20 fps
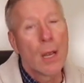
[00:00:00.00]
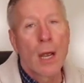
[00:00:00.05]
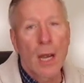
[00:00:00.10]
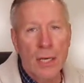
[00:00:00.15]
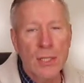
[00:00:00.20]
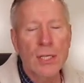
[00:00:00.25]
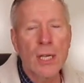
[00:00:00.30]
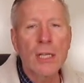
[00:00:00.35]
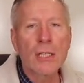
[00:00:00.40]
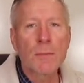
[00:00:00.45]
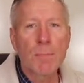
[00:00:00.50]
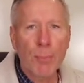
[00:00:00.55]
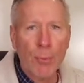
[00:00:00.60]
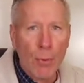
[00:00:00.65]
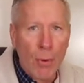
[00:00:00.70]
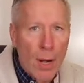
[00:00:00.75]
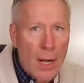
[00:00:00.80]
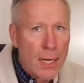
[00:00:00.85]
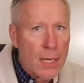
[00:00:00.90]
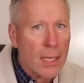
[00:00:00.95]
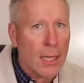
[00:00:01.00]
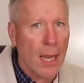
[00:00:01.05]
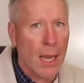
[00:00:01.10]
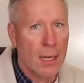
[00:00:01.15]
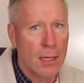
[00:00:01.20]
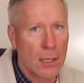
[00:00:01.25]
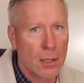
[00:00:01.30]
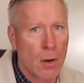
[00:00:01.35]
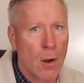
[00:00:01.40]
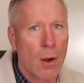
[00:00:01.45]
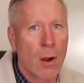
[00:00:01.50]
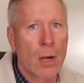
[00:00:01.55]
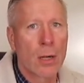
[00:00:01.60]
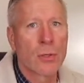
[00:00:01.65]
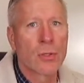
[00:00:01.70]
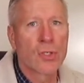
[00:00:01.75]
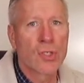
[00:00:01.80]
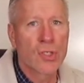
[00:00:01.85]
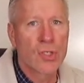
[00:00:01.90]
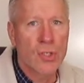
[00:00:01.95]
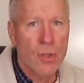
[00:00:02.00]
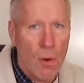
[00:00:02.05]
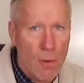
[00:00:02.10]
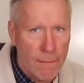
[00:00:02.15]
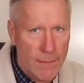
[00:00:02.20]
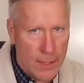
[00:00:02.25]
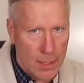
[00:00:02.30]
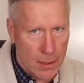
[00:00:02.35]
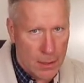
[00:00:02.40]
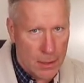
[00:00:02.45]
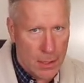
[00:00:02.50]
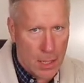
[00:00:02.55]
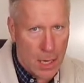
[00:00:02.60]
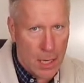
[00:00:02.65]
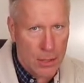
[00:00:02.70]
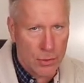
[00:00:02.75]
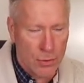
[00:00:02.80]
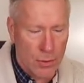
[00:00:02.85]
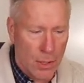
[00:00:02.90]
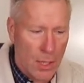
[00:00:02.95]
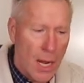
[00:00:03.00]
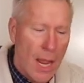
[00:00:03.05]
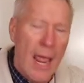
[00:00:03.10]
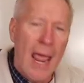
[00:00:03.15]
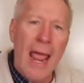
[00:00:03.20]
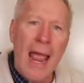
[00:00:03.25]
I say it's predicated on Soviet doctrine,